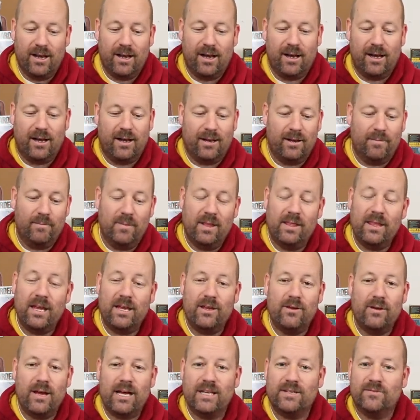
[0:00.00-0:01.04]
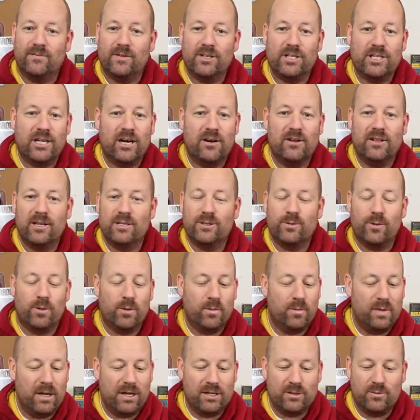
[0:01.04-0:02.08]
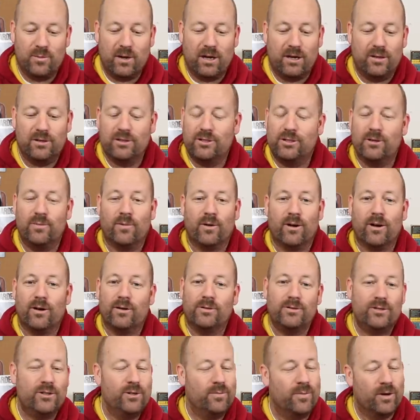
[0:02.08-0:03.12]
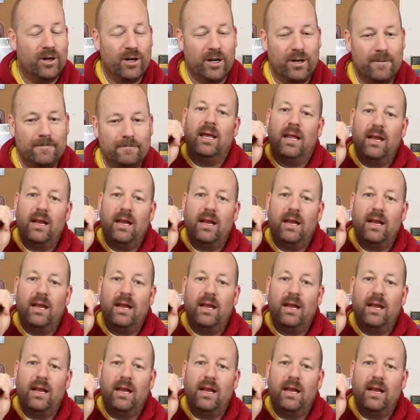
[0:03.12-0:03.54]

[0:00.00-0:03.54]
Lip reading: Thank you guys for sharing this one with me as well. Super, super good.